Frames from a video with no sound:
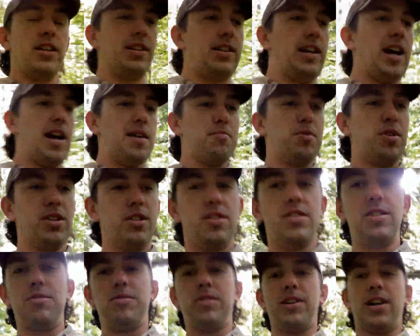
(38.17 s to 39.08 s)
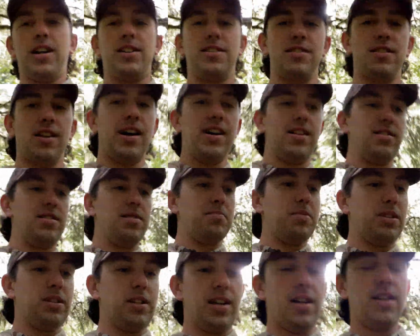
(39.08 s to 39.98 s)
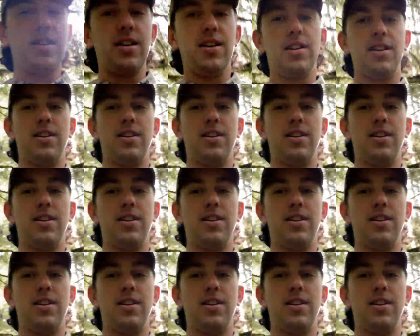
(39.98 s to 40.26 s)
a camera and see what kind of signs up in there.